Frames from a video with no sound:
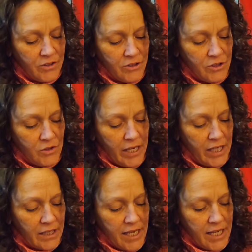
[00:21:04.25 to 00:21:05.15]
You can't
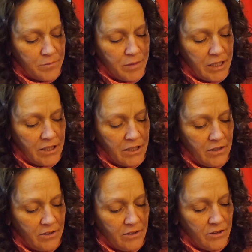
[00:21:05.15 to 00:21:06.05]
lie to me.
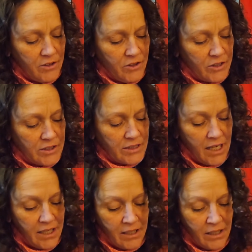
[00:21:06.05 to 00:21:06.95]
You're
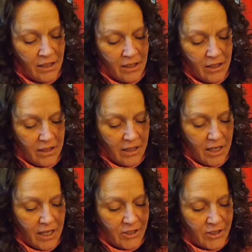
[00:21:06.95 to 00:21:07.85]
excited.
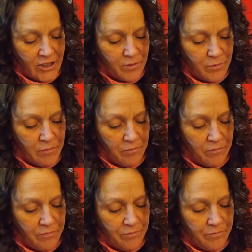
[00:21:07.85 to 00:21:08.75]
And you're going to be
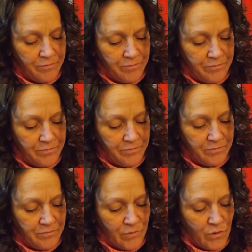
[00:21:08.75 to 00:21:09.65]

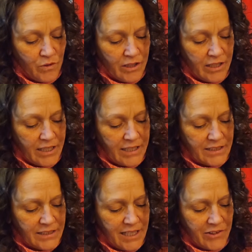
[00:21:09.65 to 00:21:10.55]
more as
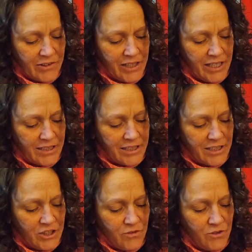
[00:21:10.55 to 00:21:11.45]
I create the
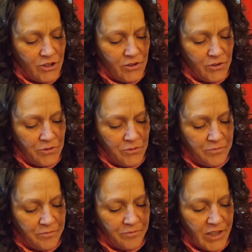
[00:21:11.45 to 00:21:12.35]
new you.
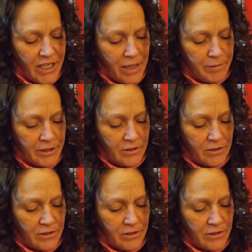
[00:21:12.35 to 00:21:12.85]
Yeah, but